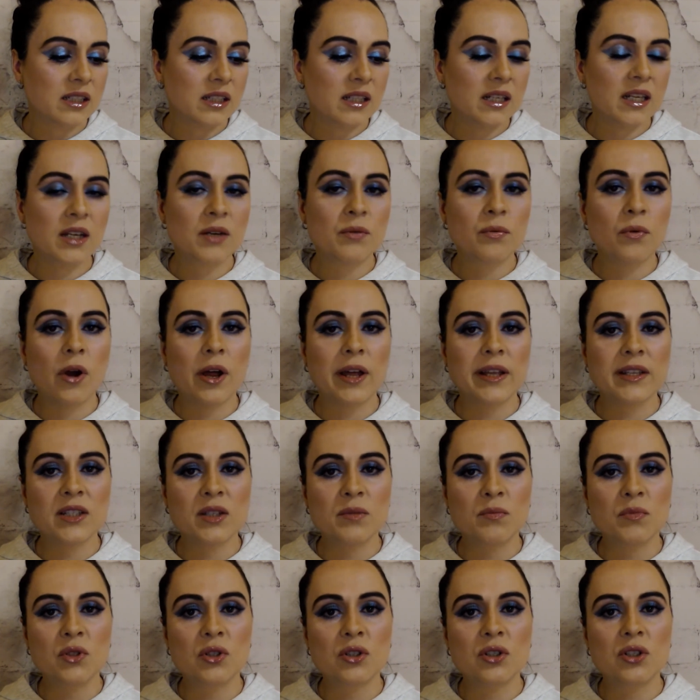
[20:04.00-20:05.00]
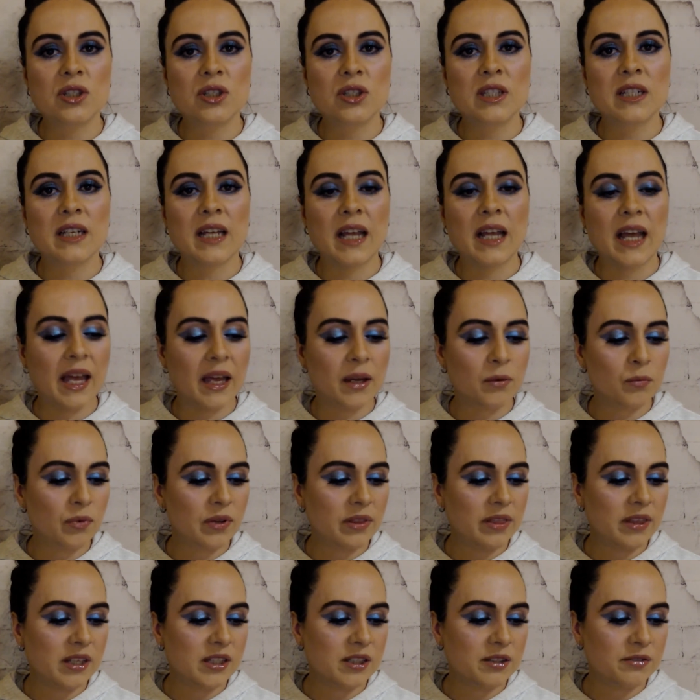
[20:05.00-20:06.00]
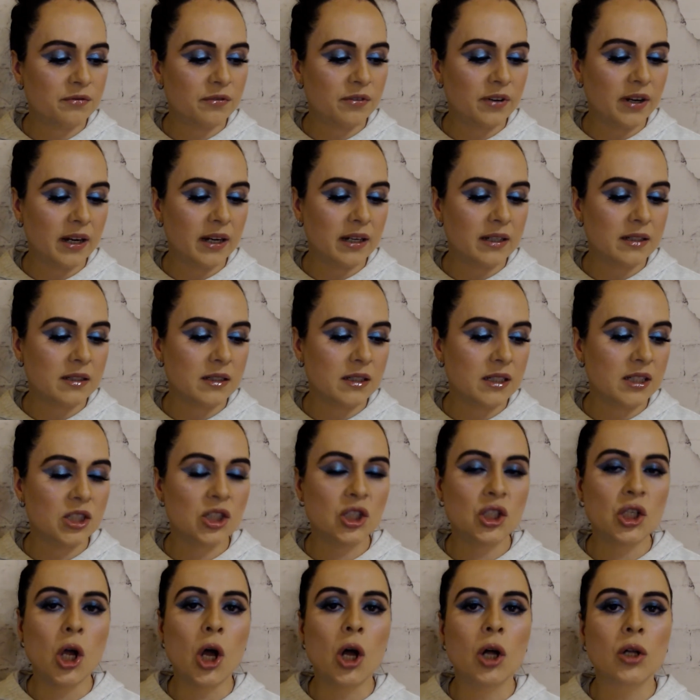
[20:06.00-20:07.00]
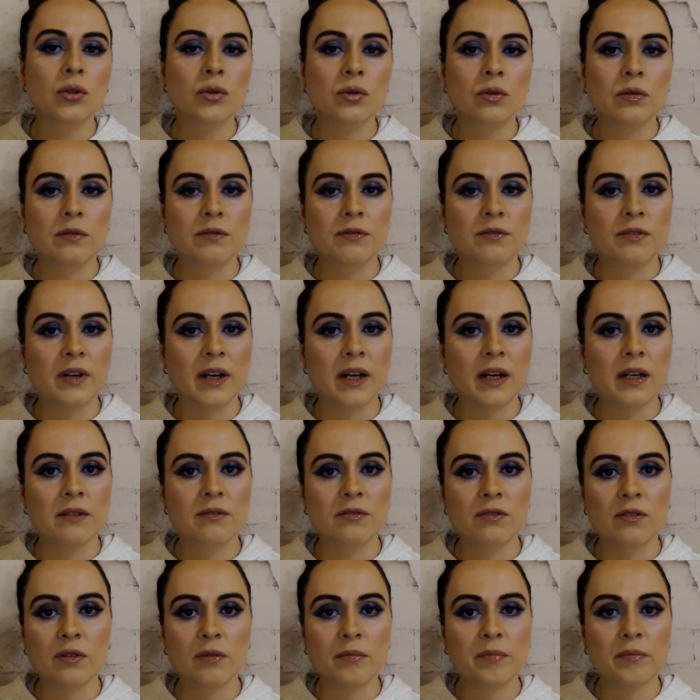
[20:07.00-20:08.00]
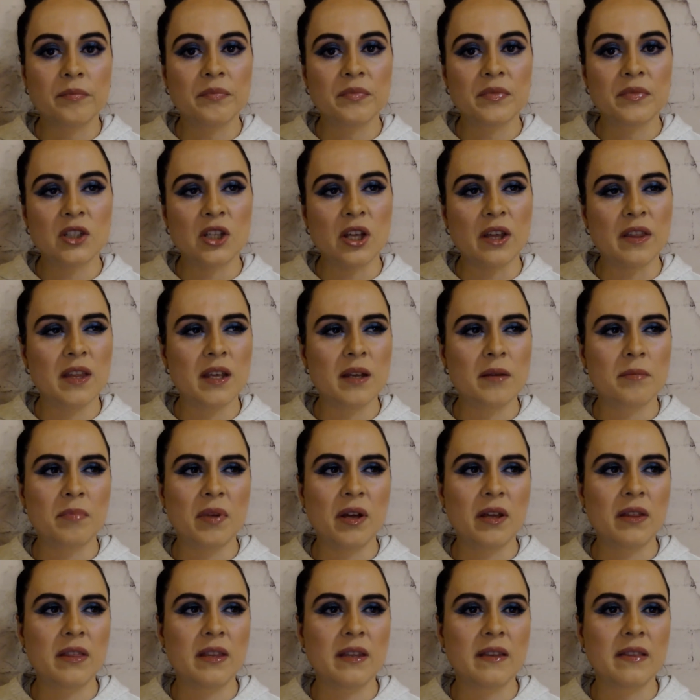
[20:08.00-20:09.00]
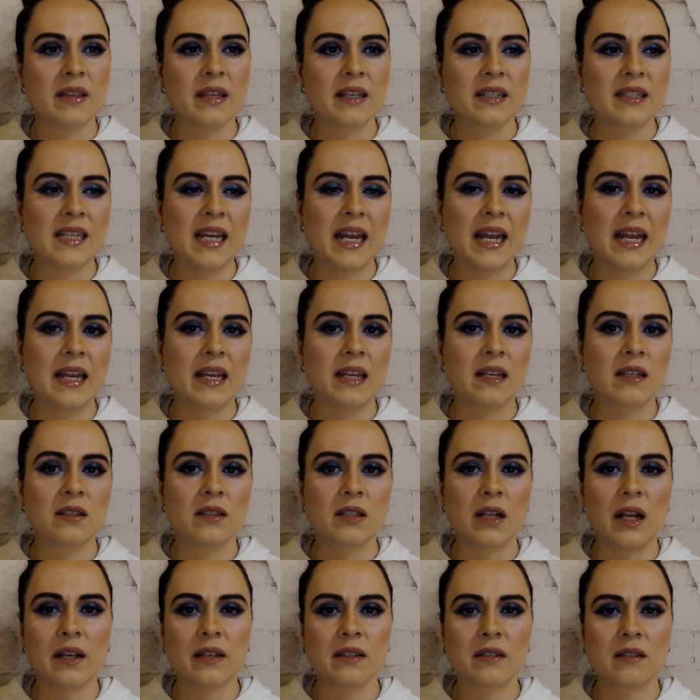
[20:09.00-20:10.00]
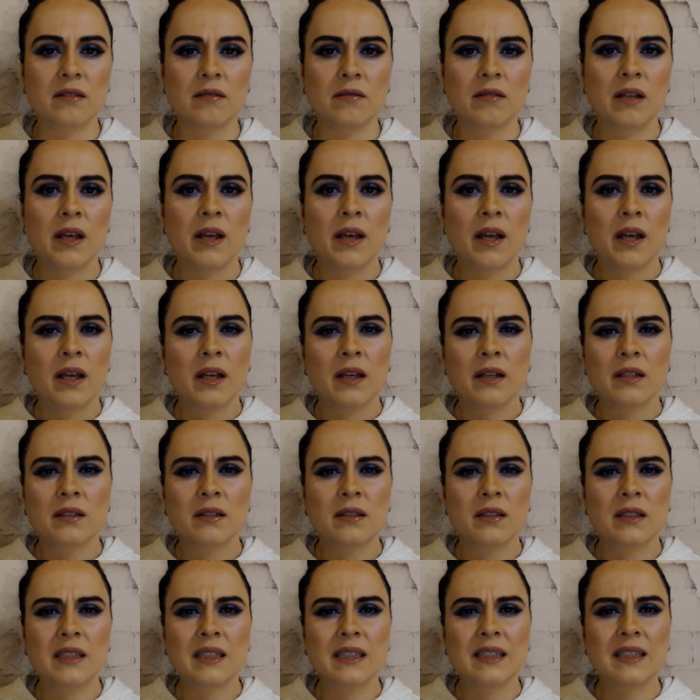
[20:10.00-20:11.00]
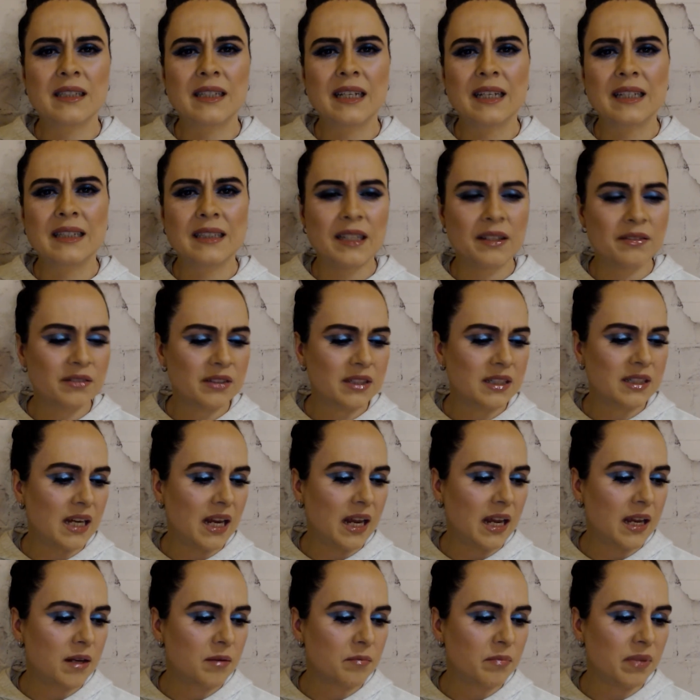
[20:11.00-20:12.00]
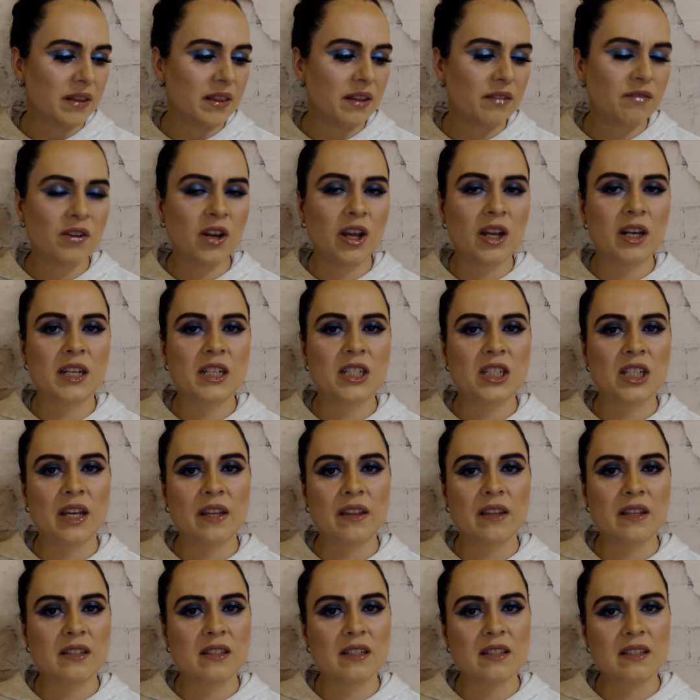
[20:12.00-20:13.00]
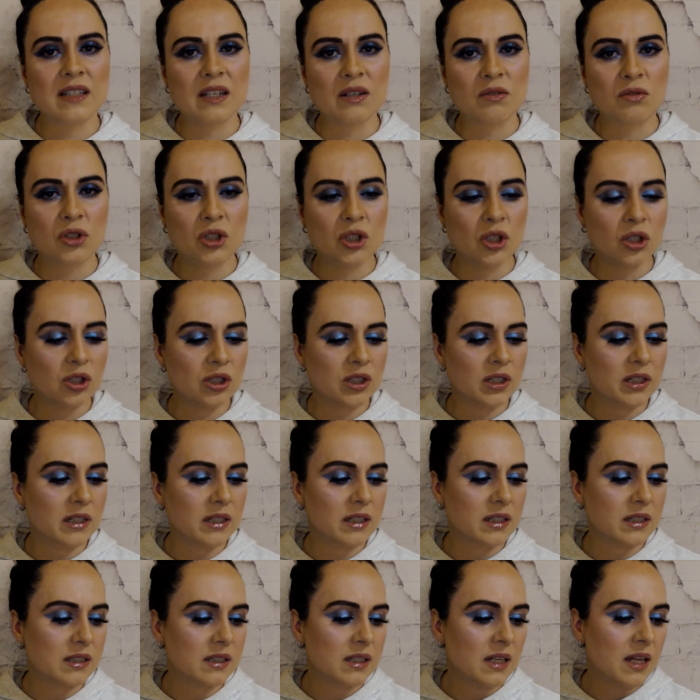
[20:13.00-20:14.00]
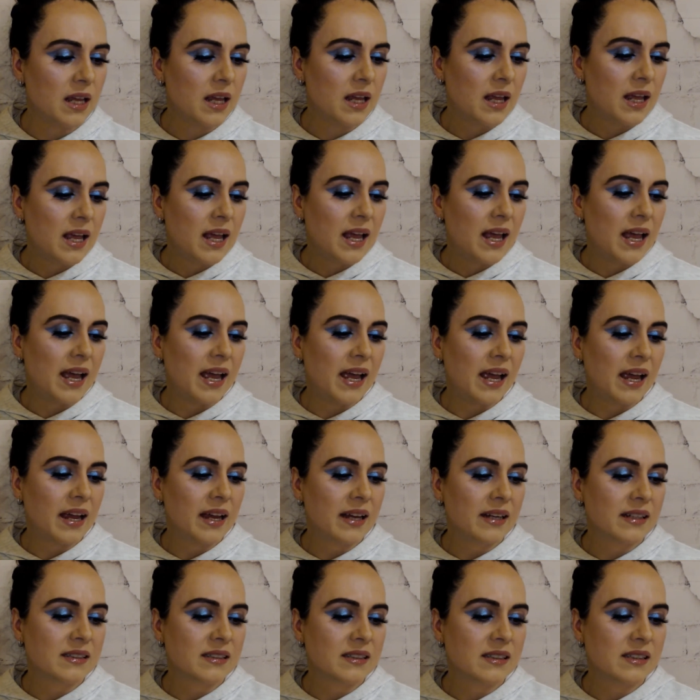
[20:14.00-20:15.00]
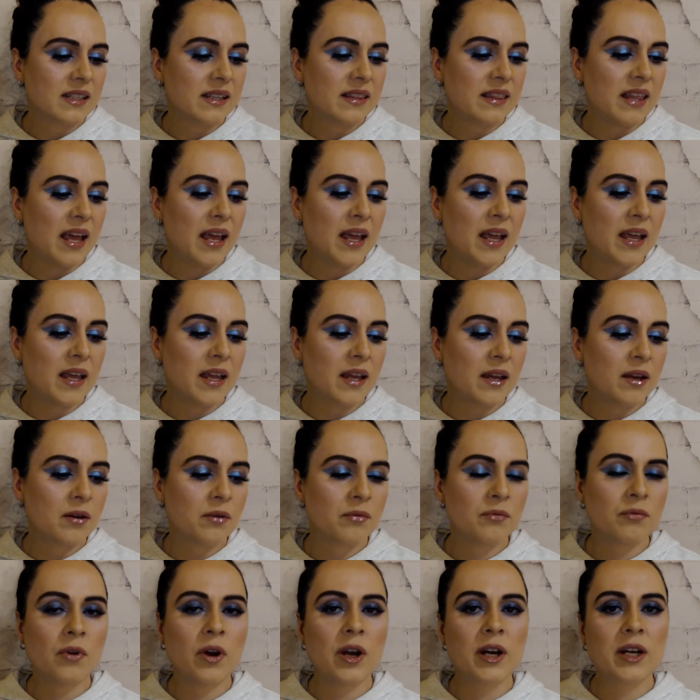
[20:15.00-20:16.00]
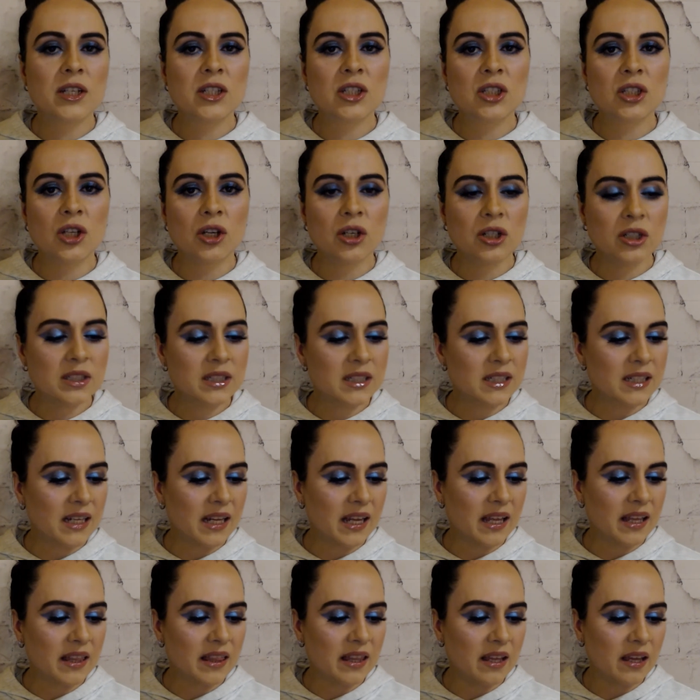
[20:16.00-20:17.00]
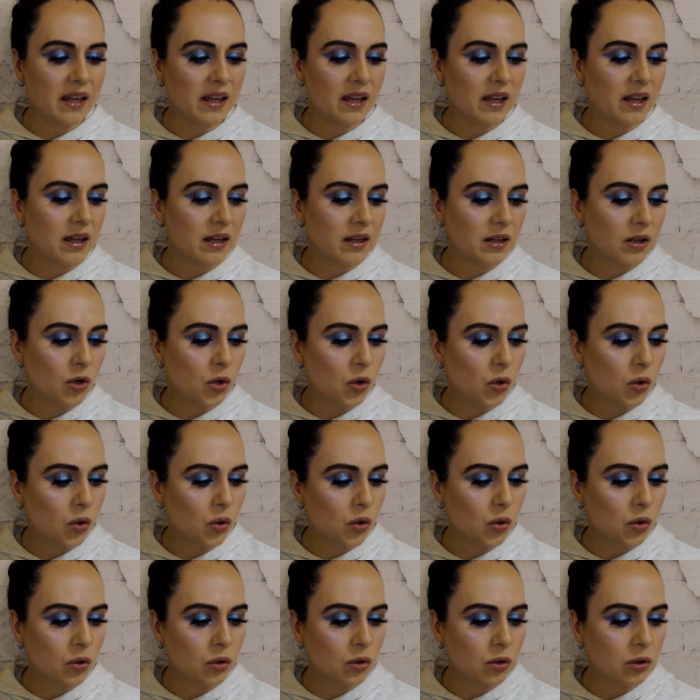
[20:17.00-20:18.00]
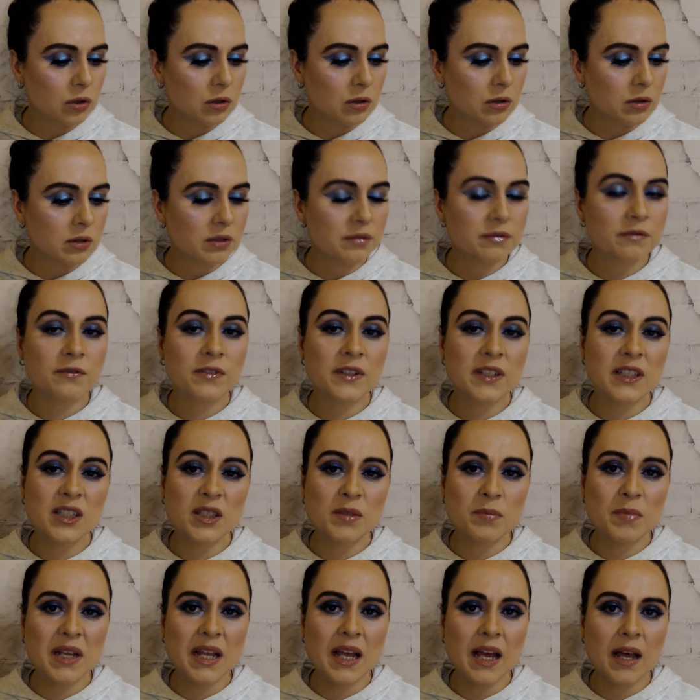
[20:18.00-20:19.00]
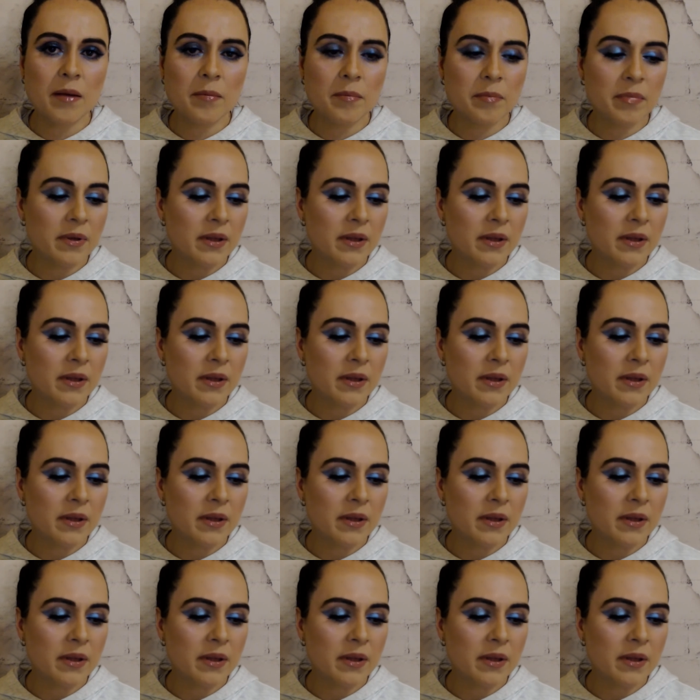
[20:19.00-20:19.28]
he writes music. And with his friend, his childhood friend so they're both in their teens, like 16, 17, but they've known each other since they were toddlers. And they wrote a song together called Fix Me Up,